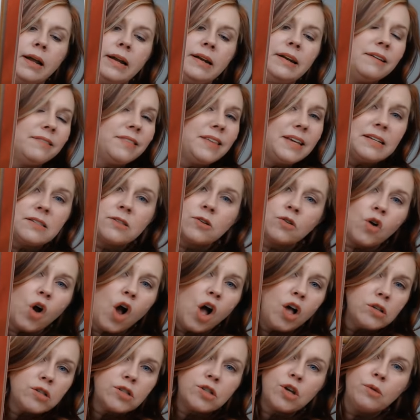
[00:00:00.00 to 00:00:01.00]
Now these are
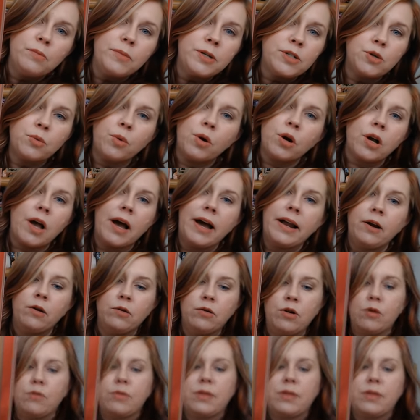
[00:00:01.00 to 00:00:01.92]
all so much work, I don't know